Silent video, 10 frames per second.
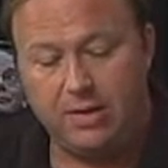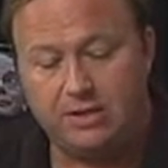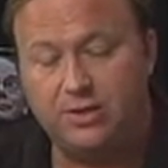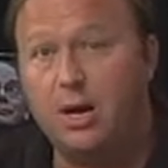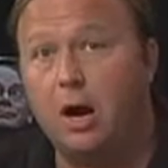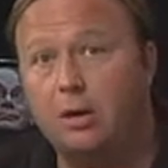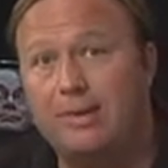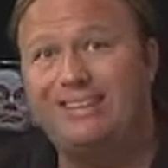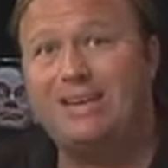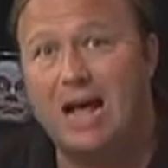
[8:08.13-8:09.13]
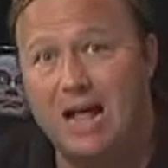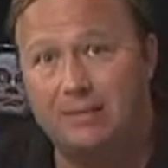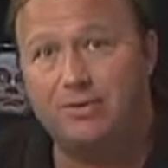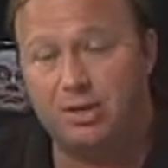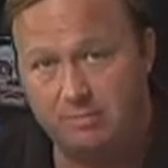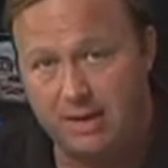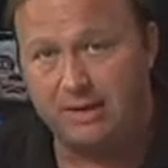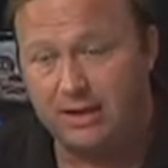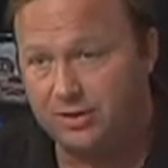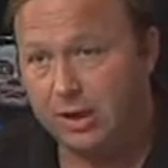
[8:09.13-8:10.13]
That's the Army Times
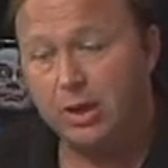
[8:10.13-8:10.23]
admitting this.